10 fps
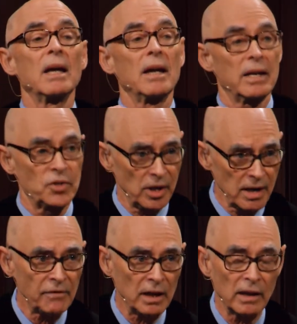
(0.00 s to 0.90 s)

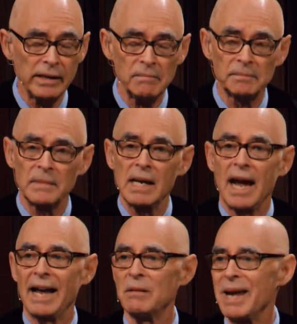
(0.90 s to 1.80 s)
significantly.
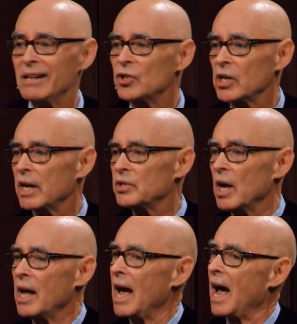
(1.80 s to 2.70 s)
And the man says,
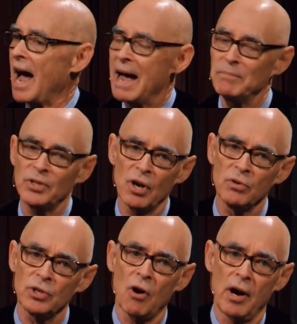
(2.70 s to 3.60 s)
I'm so
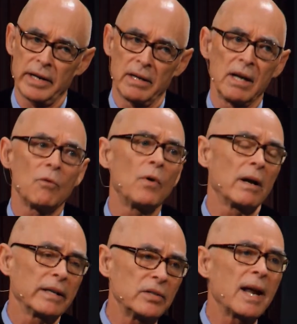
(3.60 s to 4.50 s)
sorry. Well,
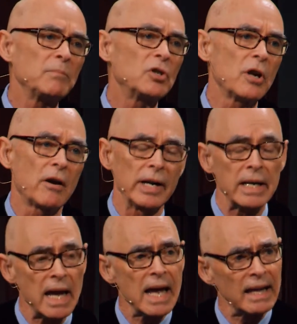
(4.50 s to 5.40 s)
his name's Jerry.
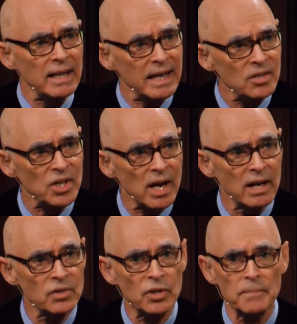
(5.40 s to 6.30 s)
And he
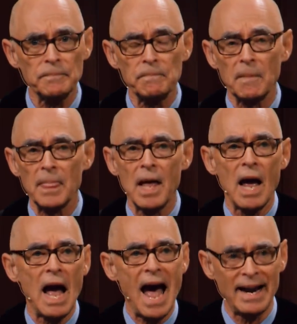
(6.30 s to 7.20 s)
says,
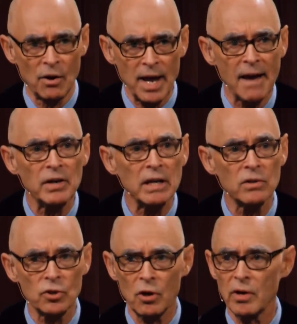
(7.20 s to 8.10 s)
I don't have any
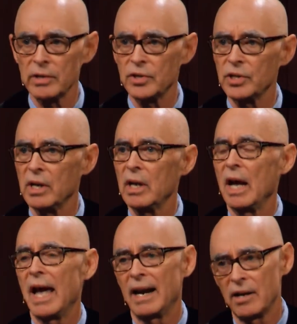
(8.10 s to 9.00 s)
insurance
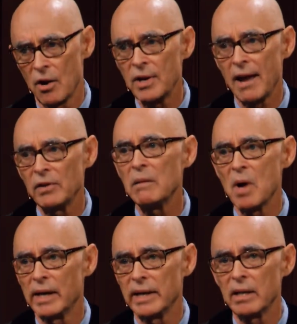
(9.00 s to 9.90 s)
and I don't have any
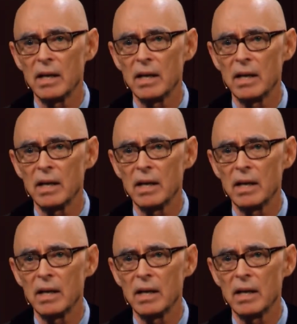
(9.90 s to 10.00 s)
money.